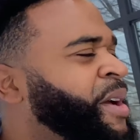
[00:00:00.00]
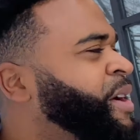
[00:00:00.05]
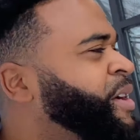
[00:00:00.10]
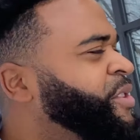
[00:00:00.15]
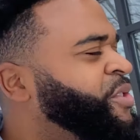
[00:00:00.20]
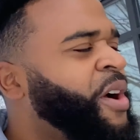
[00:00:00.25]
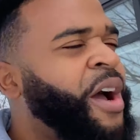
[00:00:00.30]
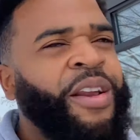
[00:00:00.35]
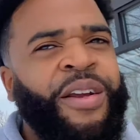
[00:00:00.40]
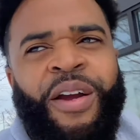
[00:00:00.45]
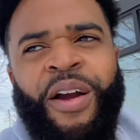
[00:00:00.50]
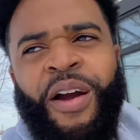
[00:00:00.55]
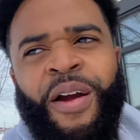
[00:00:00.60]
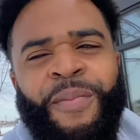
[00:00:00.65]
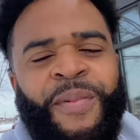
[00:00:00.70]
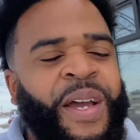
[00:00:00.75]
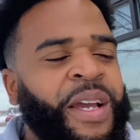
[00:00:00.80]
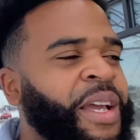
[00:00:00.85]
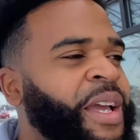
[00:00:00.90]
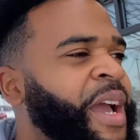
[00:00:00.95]
Drive the car. I'm
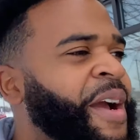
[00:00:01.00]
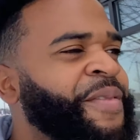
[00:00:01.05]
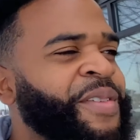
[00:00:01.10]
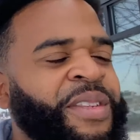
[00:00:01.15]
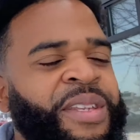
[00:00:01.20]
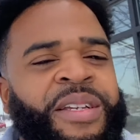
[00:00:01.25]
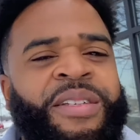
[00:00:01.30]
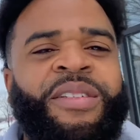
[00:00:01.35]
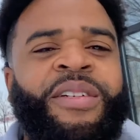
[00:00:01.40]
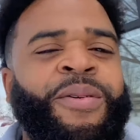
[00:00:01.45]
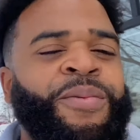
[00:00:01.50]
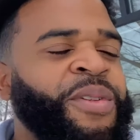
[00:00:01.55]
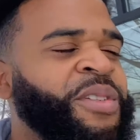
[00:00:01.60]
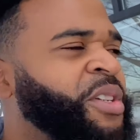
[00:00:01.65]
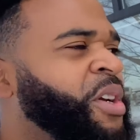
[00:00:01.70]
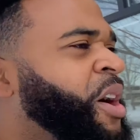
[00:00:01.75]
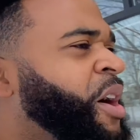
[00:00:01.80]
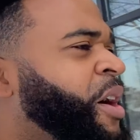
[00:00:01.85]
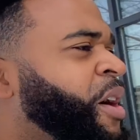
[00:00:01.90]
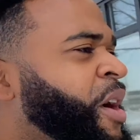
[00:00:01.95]
like, everything's good with this
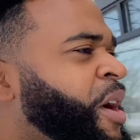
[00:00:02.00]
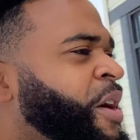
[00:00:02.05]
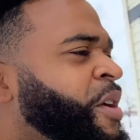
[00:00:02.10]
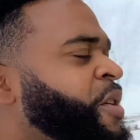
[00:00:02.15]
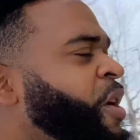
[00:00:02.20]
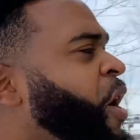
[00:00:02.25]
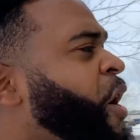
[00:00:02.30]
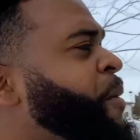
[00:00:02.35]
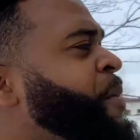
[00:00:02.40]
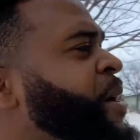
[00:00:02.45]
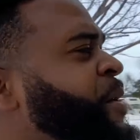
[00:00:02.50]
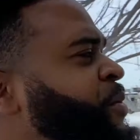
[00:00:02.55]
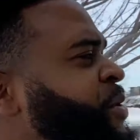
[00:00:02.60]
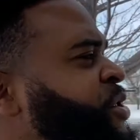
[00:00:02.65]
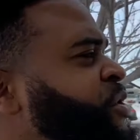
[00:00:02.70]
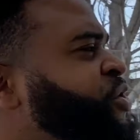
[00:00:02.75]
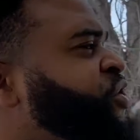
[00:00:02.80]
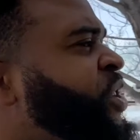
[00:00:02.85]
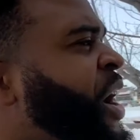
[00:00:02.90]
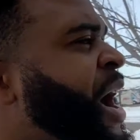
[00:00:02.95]
car. No, man, when you
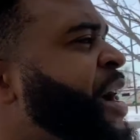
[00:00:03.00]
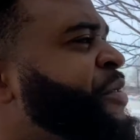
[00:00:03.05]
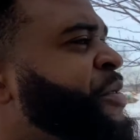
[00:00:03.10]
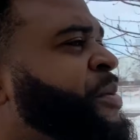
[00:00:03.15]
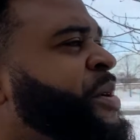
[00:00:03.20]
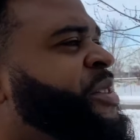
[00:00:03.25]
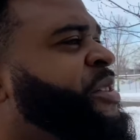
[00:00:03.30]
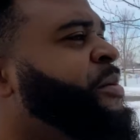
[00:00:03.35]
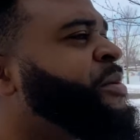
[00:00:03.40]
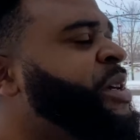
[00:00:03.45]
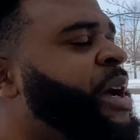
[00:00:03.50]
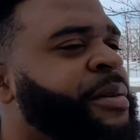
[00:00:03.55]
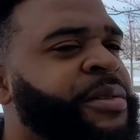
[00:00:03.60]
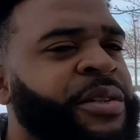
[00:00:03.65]
drive it, man, sometimes the